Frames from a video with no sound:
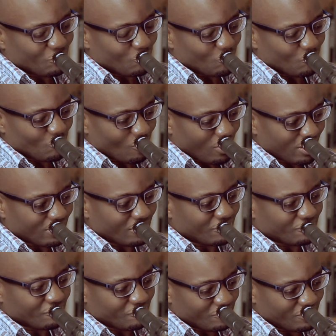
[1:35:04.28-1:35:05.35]
one
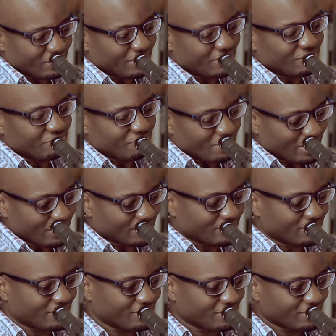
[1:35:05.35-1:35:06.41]
of the
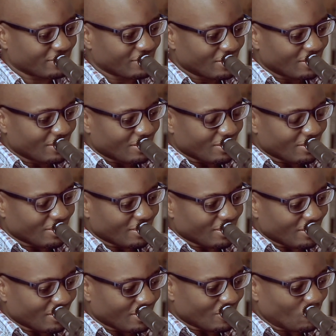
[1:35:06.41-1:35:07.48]
best
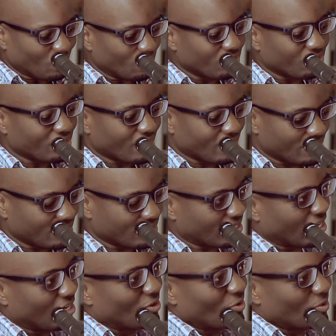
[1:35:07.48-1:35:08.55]

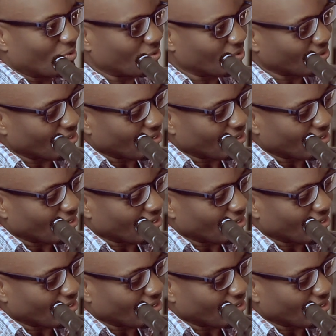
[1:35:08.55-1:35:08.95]
communicators I know,